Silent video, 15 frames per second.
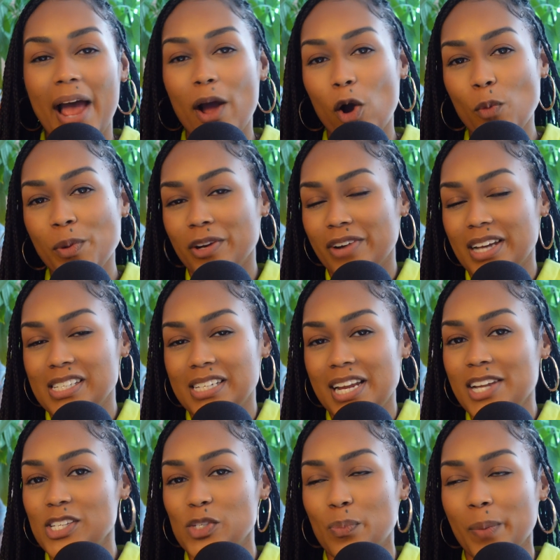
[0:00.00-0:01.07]
I hope it
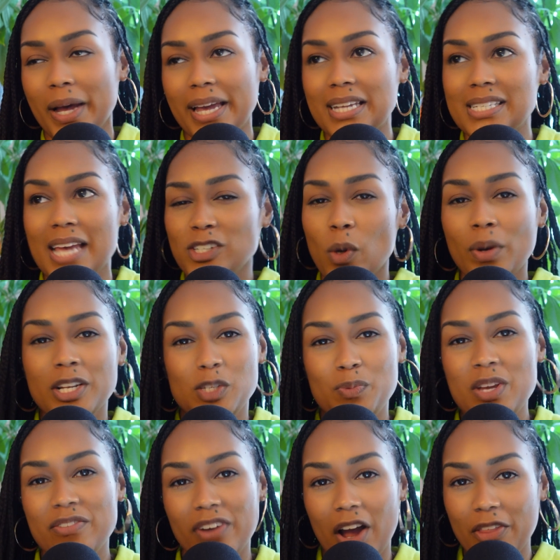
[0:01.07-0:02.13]
resonates, but I don't want to
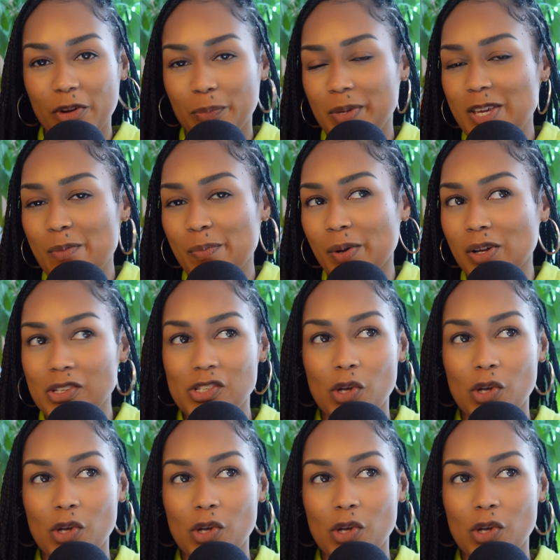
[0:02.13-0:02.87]
speak for other people.